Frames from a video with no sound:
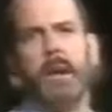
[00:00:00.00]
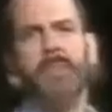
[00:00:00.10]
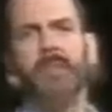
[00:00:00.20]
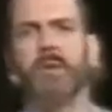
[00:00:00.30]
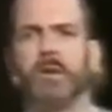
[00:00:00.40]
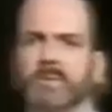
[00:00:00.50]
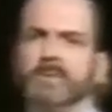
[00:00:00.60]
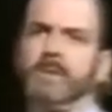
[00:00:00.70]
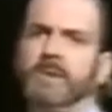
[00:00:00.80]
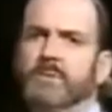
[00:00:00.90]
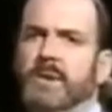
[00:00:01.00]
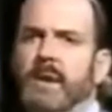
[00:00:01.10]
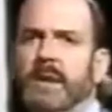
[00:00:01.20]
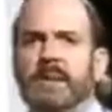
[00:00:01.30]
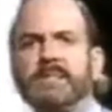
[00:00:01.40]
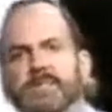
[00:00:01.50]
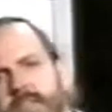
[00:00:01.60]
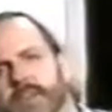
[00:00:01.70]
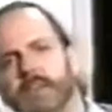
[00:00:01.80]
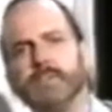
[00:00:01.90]
Now, at the moment, the UK has
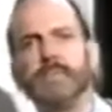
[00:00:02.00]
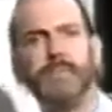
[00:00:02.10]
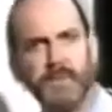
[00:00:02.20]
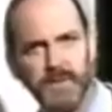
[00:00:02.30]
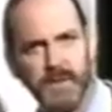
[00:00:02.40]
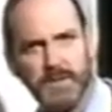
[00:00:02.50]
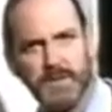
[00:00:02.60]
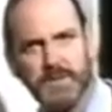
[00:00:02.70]
650